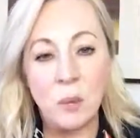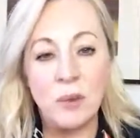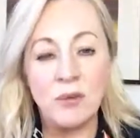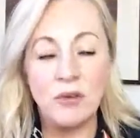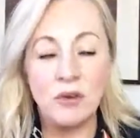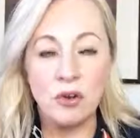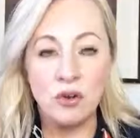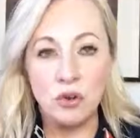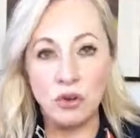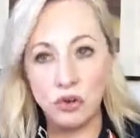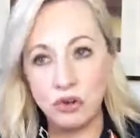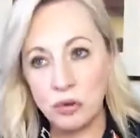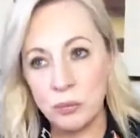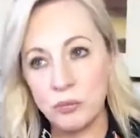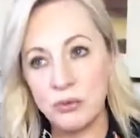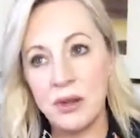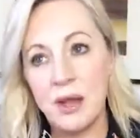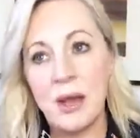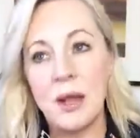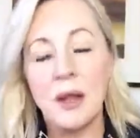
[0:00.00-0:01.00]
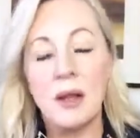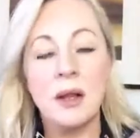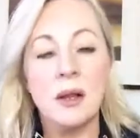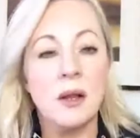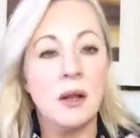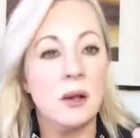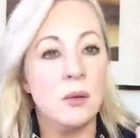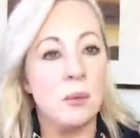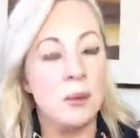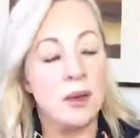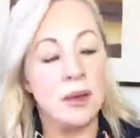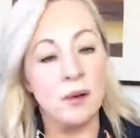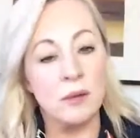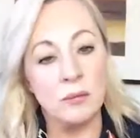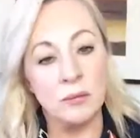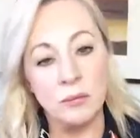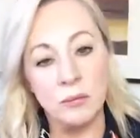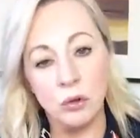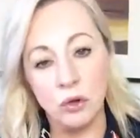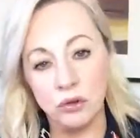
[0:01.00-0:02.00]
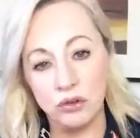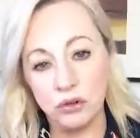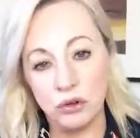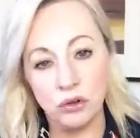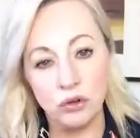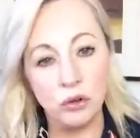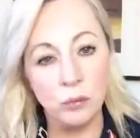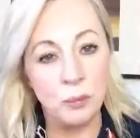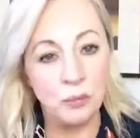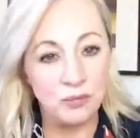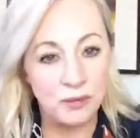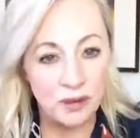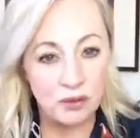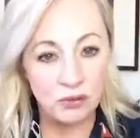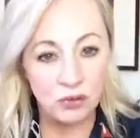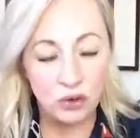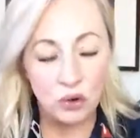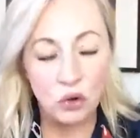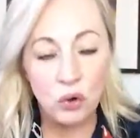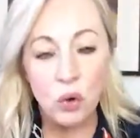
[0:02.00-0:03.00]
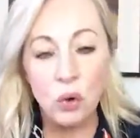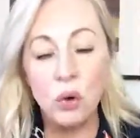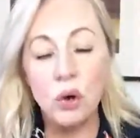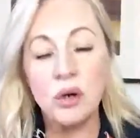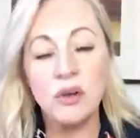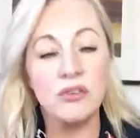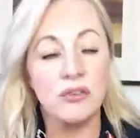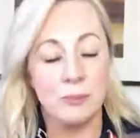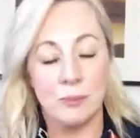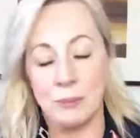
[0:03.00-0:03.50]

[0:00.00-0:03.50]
We've got a YouTube channel, we're launching a new professional course,